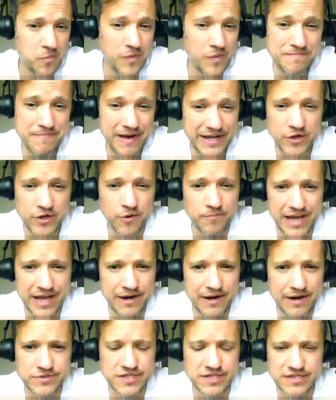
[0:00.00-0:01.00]
we may not
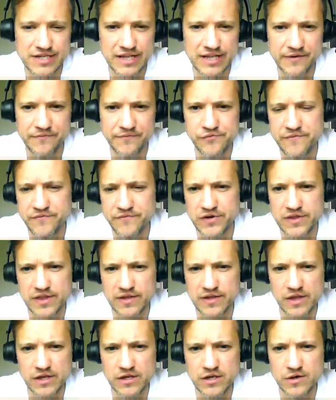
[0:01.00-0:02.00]
be able to deliver
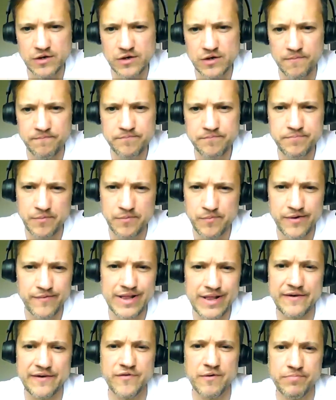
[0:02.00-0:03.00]
everything that you want, but we
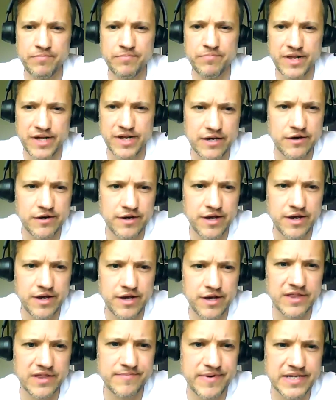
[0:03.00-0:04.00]
will have a bloody good
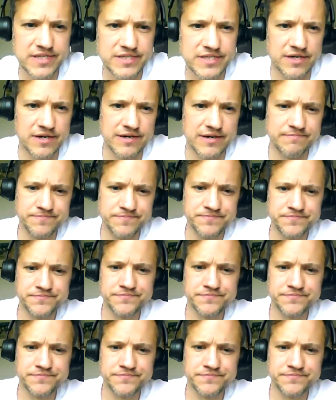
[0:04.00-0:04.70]
go in the meantime.